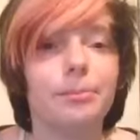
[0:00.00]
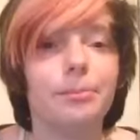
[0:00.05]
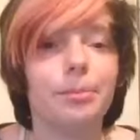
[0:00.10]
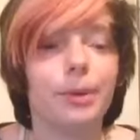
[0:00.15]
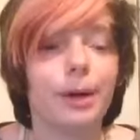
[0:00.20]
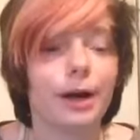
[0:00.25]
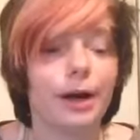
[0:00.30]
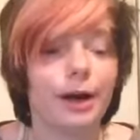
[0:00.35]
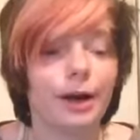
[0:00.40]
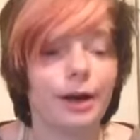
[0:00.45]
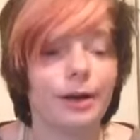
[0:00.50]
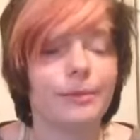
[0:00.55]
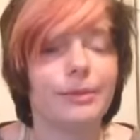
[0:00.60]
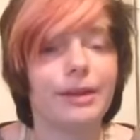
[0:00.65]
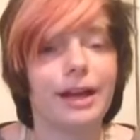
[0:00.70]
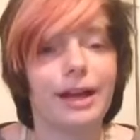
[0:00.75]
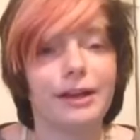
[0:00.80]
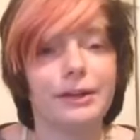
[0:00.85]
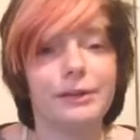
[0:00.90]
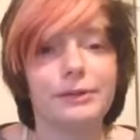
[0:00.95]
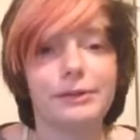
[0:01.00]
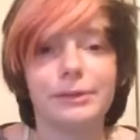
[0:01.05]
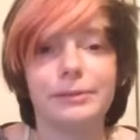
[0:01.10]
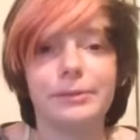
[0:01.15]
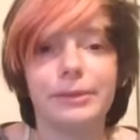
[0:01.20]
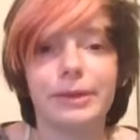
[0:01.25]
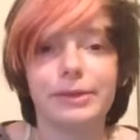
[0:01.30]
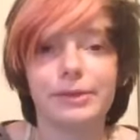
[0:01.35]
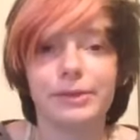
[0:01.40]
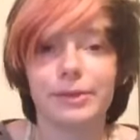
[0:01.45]
But yeah, I do
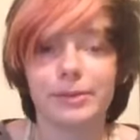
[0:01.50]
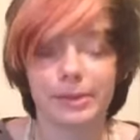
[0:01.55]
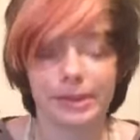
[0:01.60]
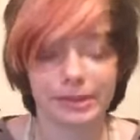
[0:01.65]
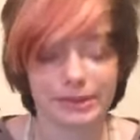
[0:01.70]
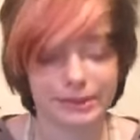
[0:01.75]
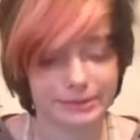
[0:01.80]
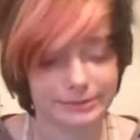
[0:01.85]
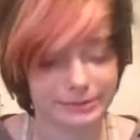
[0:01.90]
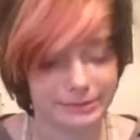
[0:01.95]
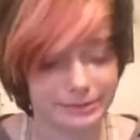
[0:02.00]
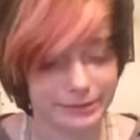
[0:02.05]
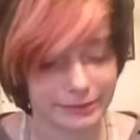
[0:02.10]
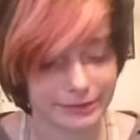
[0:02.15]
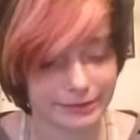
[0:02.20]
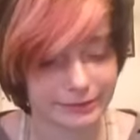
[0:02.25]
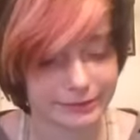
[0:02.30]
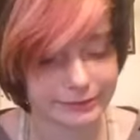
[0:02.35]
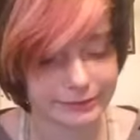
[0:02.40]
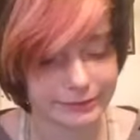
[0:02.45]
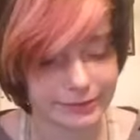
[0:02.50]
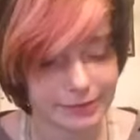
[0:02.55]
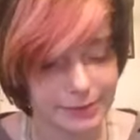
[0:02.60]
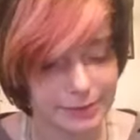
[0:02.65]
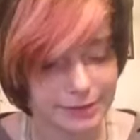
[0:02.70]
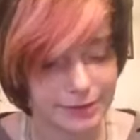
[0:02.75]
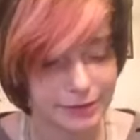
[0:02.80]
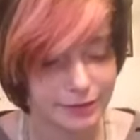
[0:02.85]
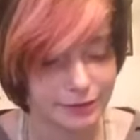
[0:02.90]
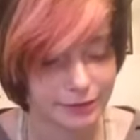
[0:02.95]
sometimes wear makeup, so.
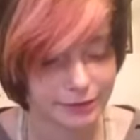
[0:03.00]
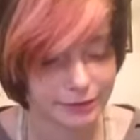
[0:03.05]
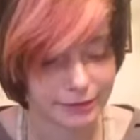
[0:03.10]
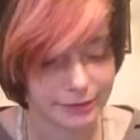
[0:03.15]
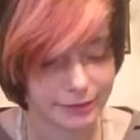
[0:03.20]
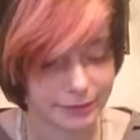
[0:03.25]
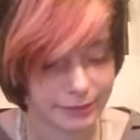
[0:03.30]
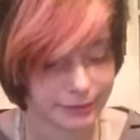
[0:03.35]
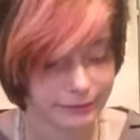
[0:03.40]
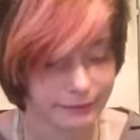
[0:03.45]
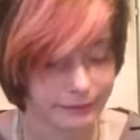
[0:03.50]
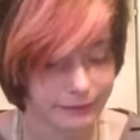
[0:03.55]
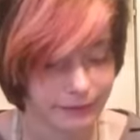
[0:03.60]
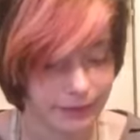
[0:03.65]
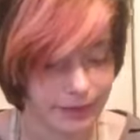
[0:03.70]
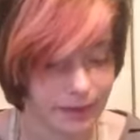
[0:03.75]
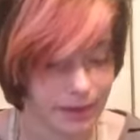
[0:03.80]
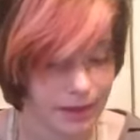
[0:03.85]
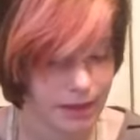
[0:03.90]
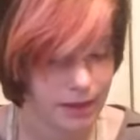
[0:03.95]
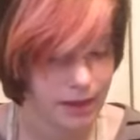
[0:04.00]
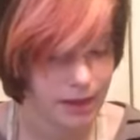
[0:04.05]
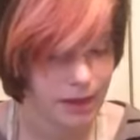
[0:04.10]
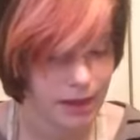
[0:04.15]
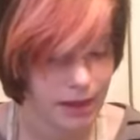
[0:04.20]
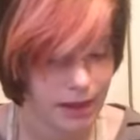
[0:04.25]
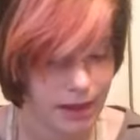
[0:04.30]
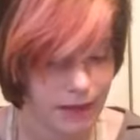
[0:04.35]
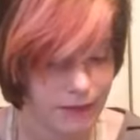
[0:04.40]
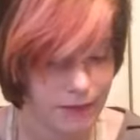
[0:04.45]
Especially during school.
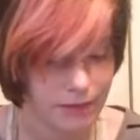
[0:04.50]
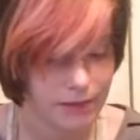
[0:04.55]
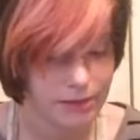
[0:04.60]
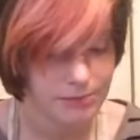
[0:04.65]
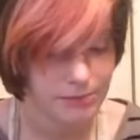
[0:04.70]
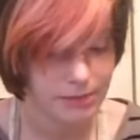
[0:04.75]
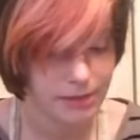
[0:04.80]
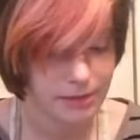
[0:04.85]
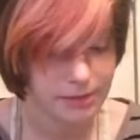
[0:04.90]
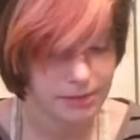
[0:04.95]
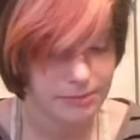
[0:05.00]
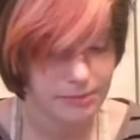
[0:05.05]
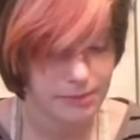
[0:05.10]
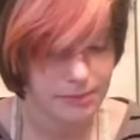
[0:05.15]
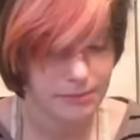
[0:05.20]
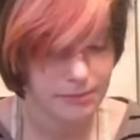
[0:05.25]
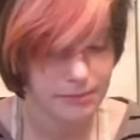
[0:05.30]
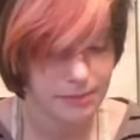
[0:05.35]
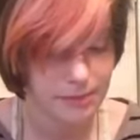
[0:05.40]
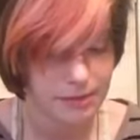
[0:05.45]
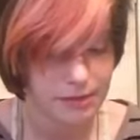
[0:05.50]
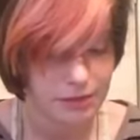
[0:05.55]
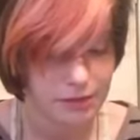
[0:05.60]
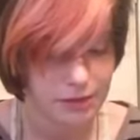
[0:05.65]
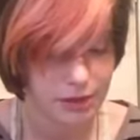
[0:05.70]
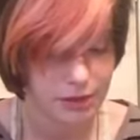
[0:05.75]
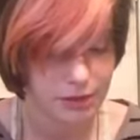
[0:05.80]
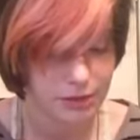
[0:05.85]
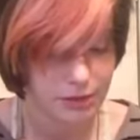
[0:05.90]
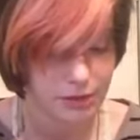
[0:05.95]
Have you experienced being
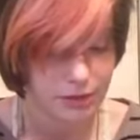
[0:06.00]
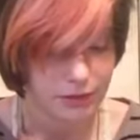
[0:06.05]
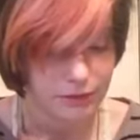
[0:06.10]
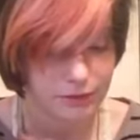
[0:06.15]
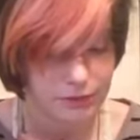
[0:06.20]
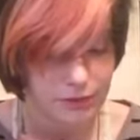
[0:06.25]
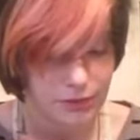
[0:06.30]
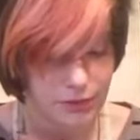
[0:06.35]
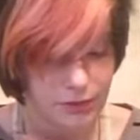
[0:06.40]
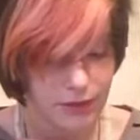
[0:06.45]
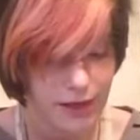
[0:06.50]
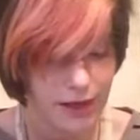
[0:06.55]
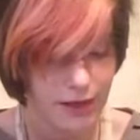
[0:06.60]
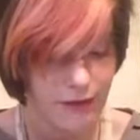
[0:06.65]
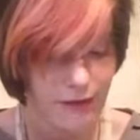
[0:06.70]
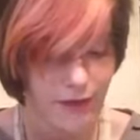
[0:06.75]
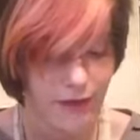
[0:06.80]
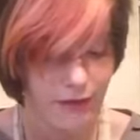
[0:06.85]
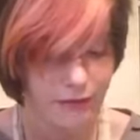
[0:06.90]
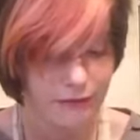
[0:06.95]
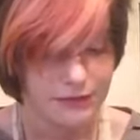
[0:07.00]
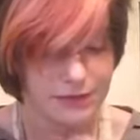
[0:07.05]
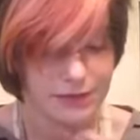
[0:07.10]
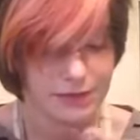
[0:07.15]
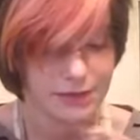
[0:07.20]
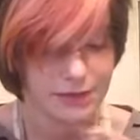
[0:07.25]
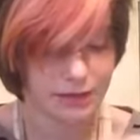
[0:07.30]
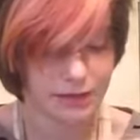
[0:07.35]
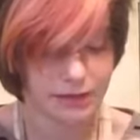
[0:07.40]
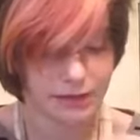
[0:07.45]
misgendered? If so, how
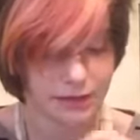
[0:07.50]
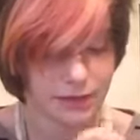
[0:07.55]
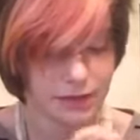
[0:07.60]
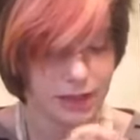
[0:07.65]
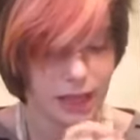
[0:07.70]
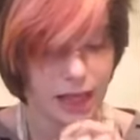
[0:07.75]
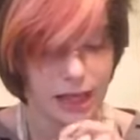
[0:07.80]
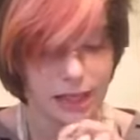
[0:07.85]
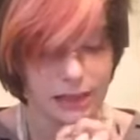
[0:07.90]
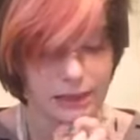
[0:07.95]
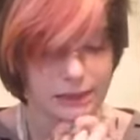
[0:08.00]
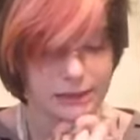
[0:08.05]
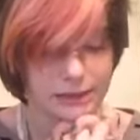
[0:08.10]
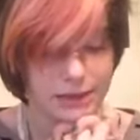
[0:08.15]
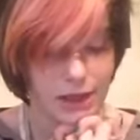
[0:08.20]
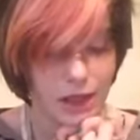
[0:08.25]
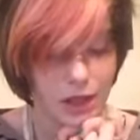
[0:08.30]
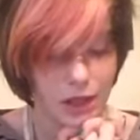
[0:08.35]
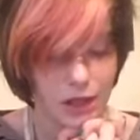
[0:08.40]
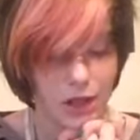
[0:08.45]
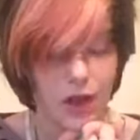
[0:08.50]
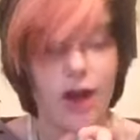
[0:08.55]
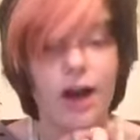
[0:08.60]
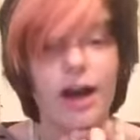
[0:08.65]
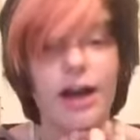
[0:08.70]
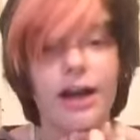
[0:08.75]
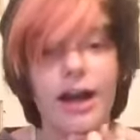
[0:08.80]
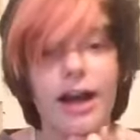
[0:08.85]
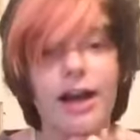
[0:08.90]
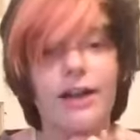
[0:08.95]
often? Yes, a
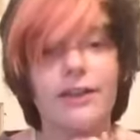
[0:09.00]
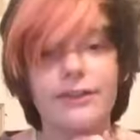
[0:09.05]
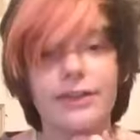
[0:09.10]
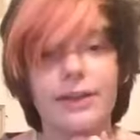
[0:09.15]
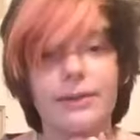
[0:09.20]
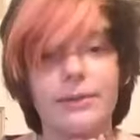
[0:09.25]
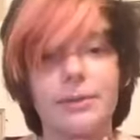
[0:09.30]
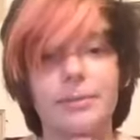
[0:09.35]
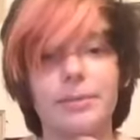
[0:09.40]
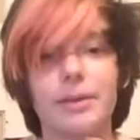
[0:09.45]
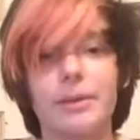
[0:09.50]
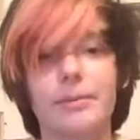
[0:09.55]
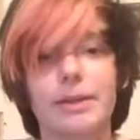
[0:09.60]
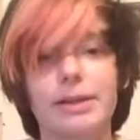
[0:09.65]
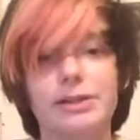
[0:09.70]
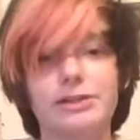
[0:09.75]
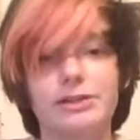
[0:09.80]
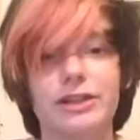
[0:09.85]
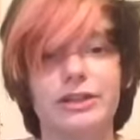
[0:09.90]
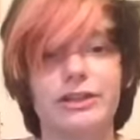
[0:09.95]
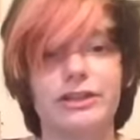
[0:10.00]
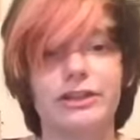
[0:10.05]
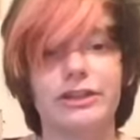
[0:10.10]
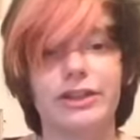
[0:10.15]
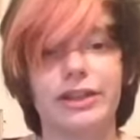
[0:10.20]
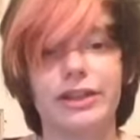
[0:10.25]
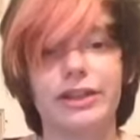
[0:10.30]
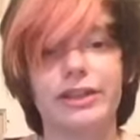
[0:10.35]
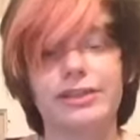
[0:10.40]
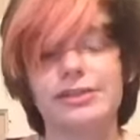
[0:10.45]
lot. I'll totally put my
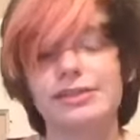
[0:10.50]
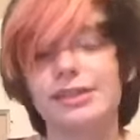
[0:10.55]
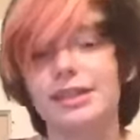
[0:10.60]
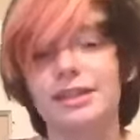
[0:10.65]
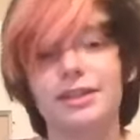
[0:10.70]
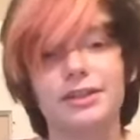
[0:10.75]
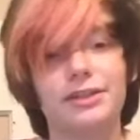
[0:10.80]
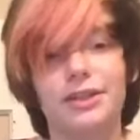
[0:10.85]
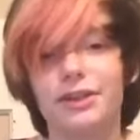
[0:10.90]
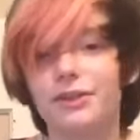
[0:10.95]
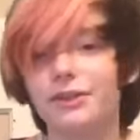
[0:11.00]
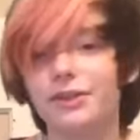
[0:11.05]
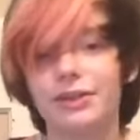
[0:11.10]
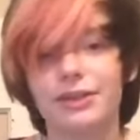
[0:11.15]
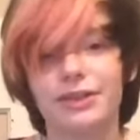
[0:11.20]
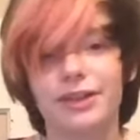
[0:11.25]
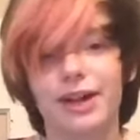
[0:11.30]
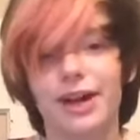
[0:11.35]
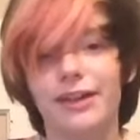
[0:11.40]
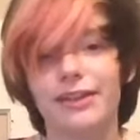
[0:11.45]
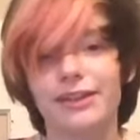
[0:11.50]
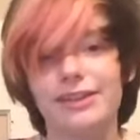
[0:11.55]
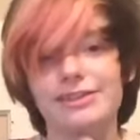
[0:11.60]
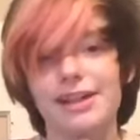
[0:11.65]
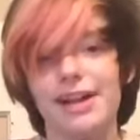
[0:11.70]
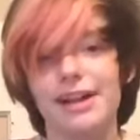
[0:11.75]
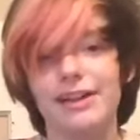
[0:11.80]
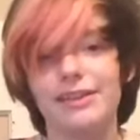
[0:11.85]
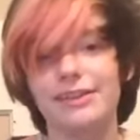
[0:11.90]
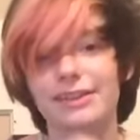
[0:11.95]
gender and say, no, you're not. That's
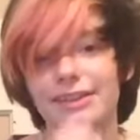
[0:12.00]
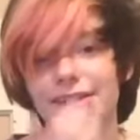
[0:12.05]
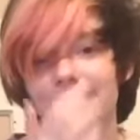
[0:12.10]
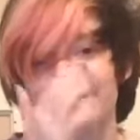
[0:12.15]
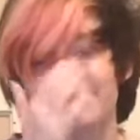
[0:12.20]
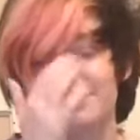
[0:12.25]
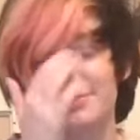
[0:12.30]
not a thing.